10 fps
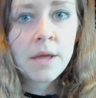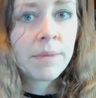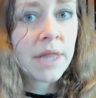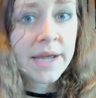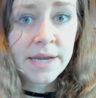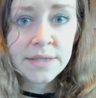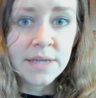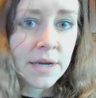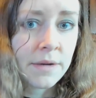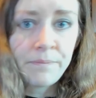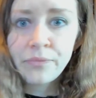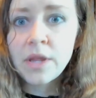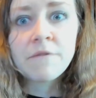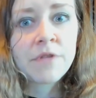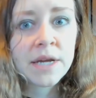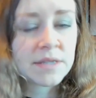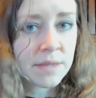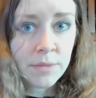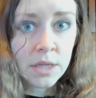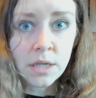but like I said, if that's
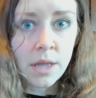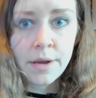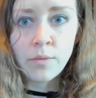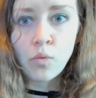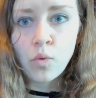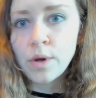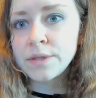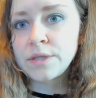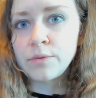something the client wants